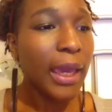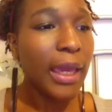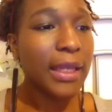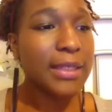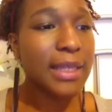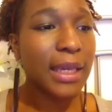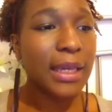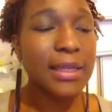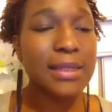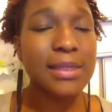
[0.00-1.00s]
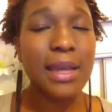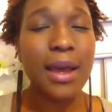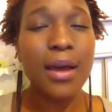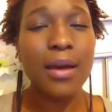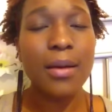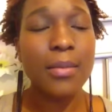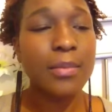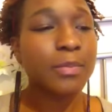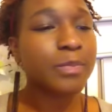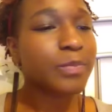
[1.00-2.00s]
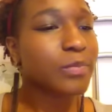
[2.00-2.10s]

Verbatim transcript: It is. Um,